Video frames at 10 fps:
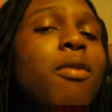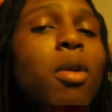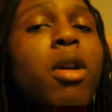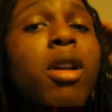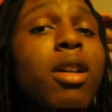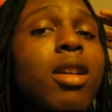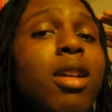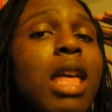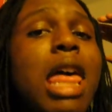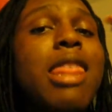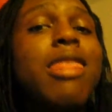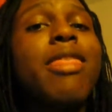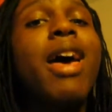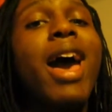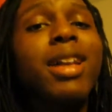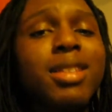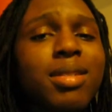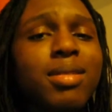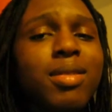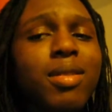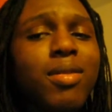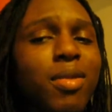for that?